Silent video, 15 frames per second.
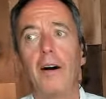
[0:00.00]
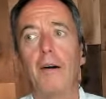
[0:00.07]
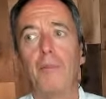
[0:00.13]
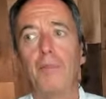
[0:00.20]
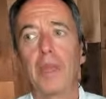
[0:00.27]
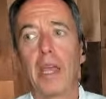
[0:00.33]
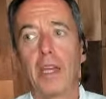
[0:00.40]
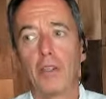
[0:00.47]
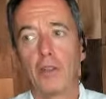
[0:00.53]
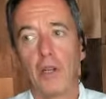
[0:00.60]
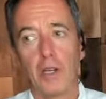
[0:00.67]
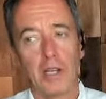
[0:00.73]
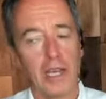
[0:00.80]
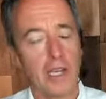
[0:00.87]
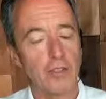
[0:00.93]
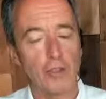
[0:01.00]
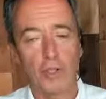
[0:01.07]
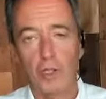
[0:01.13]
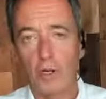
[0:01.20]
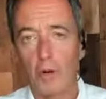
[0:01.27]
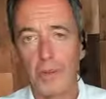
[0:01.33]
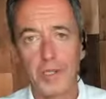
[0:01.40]
And again,
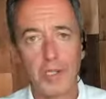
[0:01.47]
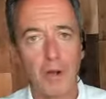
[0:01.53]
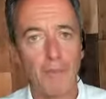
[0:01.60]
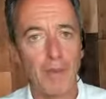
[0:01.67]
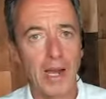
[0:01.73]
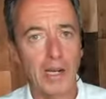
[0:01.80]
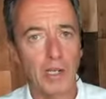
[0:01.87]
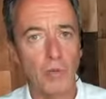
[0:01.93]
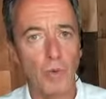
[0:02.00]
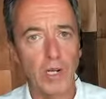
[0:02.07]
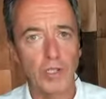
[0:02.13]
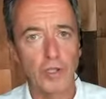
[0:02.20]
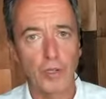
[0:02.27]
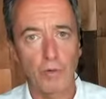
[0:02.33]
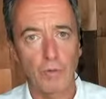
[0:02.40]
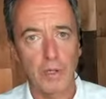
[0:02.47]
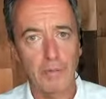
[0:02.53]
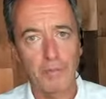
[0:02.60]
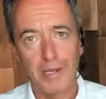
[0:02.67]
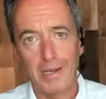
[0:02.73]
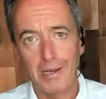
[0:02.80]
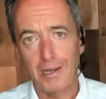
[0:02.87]
you can always come back and watch the
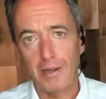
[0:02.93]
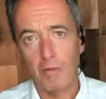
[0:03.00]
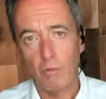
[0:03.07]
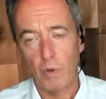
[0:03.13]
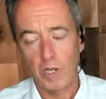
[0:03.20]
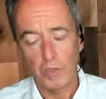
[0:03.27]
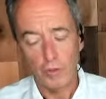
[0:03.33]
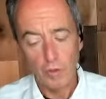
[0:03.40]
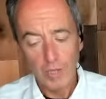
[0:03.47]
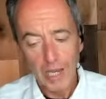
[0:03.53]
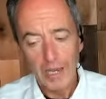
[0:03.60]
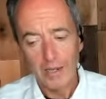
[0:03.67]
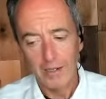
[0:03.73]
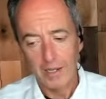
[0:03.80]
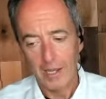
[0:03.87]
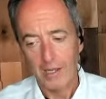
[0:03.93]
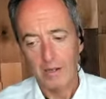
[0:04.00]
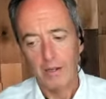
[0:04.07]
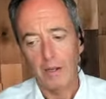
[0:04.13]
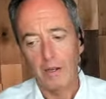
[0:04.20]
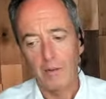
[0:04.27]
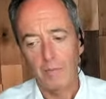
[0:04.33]
replay when you can get